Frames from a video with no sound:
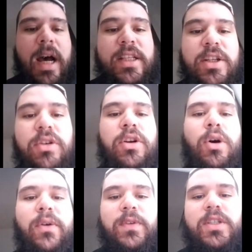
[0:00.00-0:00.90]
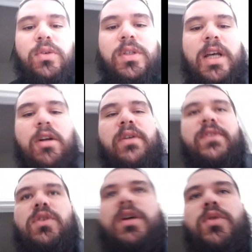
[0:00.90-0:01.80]
still don't know if it's dual sire or if it's
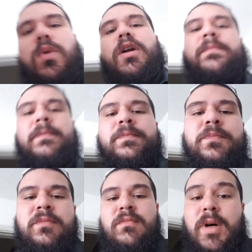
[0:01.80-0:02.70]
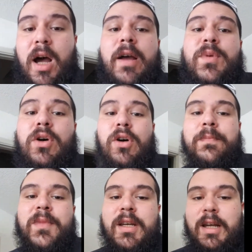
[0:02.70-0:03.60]
only the one. But Hiemdal
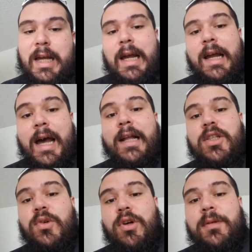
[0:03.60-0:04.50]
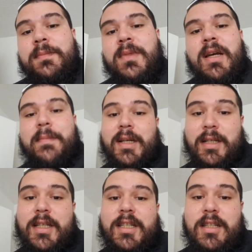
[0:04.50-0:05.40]
got to her because
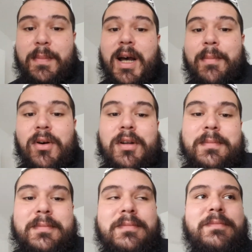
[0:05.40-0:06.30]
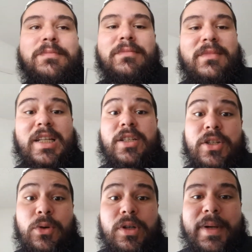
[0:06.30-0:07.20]
this is a piebald.
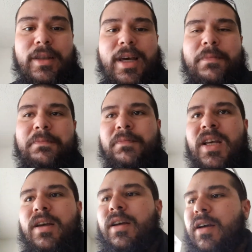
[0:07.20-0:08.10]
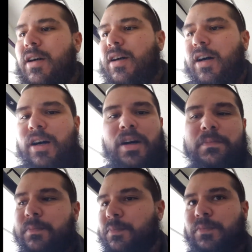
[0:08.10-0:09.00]
Stoked about that. I've
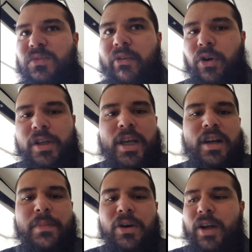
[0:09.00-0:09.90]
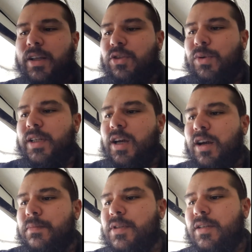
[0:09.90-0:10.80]
already taken him out like 3
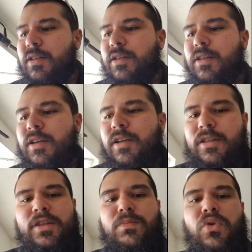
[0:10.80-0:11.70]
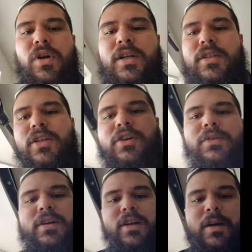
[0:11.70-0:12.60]
times this morning, so
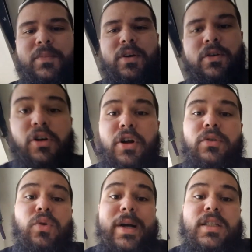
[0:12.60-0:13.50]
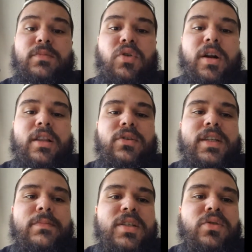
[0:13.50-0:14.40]
I'm gonna, or no, twice this morning, not 3
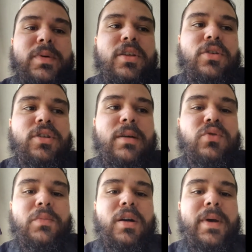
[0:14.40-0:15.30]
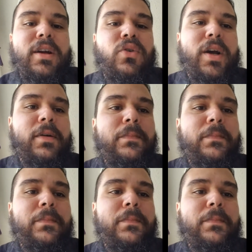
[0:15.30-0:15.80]
times. This will be the 3rd time, so I'm gonna make it quick.